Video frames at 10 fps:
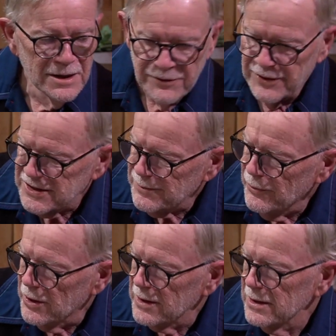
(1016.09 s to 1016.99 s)
This
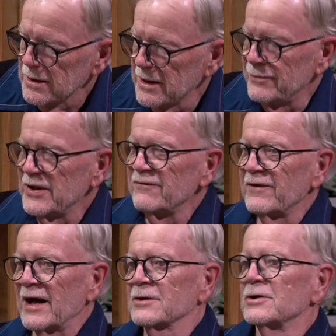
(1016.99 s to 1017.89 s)
book, The Empathy
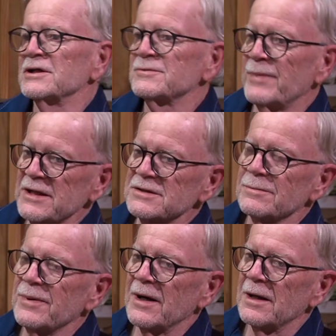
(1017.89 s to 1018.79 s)
Factor, is based
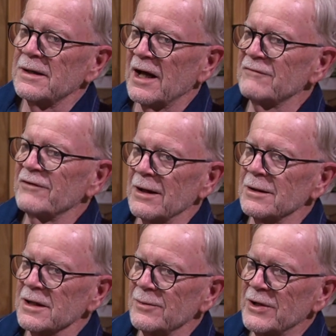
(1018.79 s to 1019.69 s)
upon
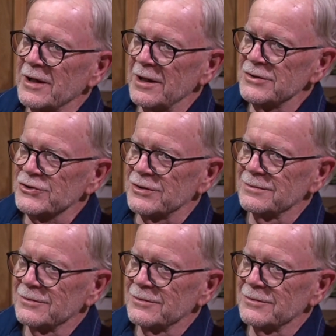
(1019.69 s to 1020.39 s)
nonviolent communication,